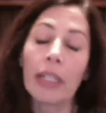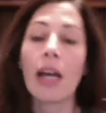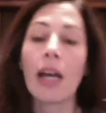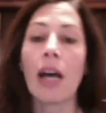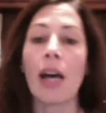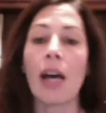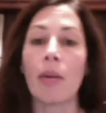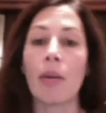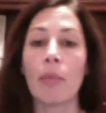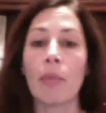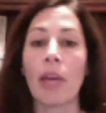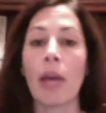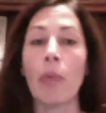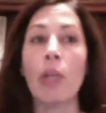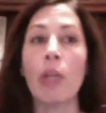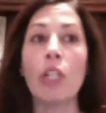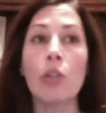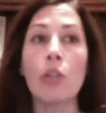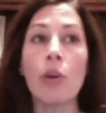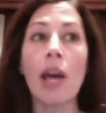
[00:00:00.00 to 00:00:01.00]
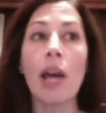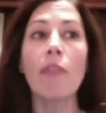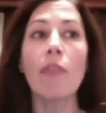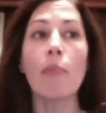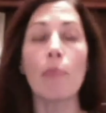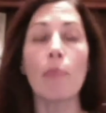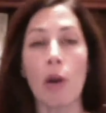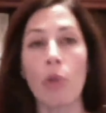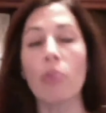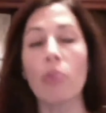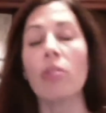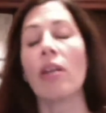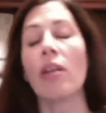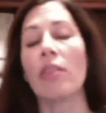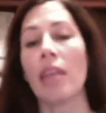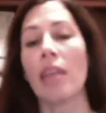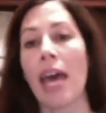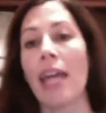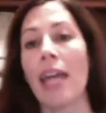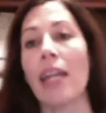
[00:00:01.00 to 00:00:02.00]
And we do have a post on
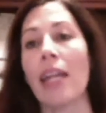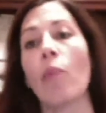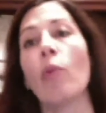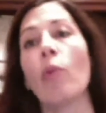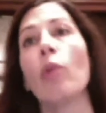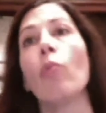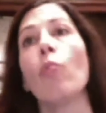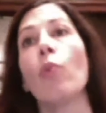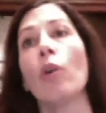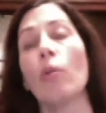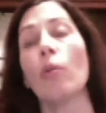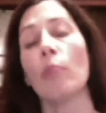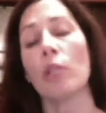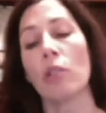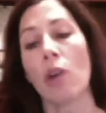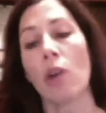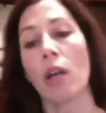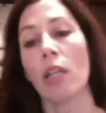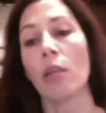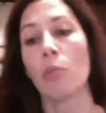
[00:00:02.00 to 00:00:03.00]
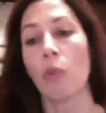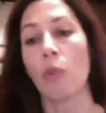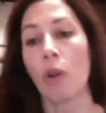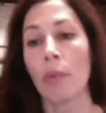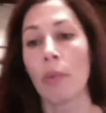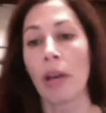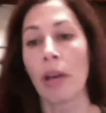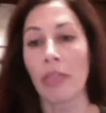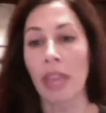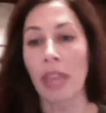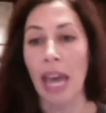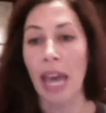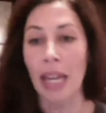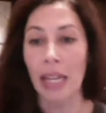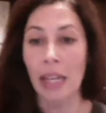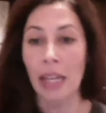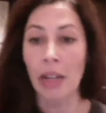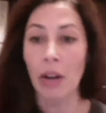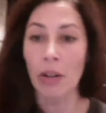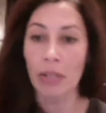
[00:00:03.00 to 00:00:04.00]
that, and we will be talking more about that
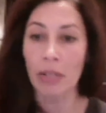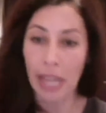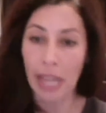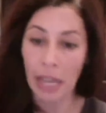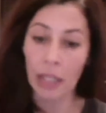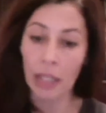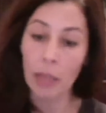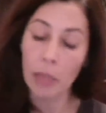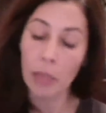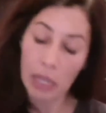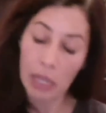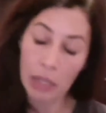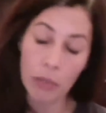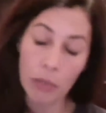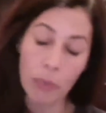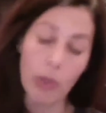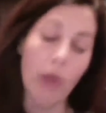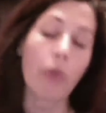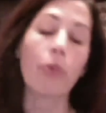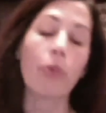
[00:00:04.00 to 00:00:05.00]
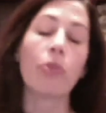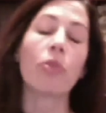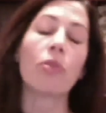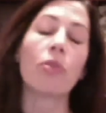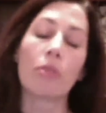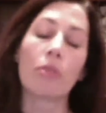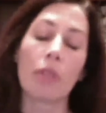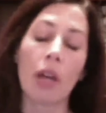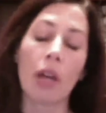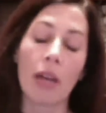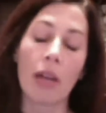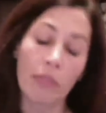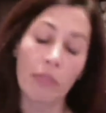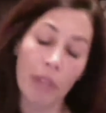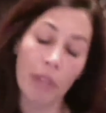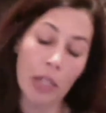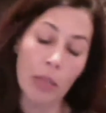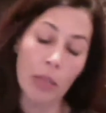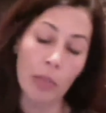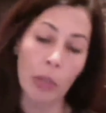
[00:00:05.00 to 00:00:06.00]
in our daily pinned posts on
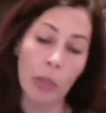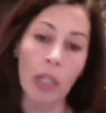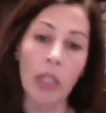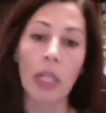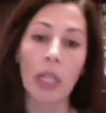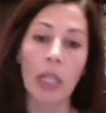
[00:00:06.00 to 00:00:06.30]
Facebook.